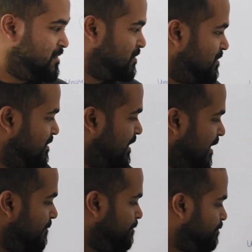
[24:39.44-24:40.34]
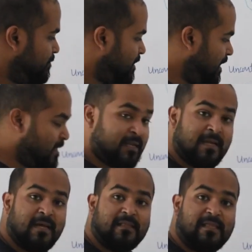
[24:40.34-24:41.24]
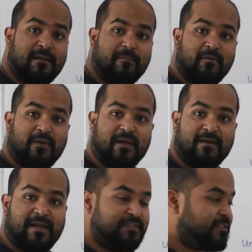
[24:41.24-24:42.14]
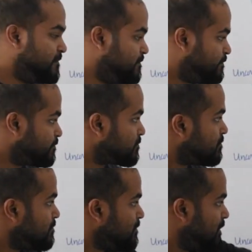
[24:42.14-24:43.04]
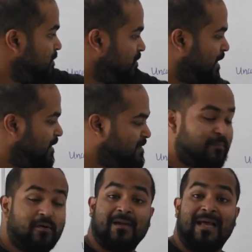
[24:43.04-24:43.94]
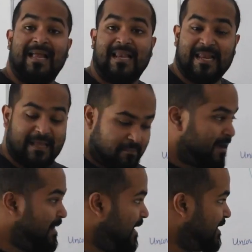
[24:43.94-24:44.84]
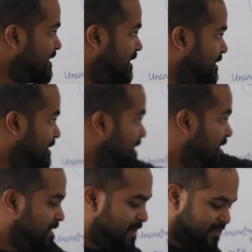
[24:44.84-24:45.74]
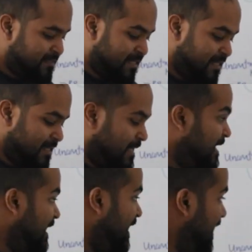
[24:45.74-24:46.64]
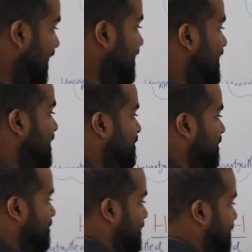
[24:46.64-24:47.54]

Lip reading: So the time in therapeutic range. So that is about labile INR. Next, elderly people.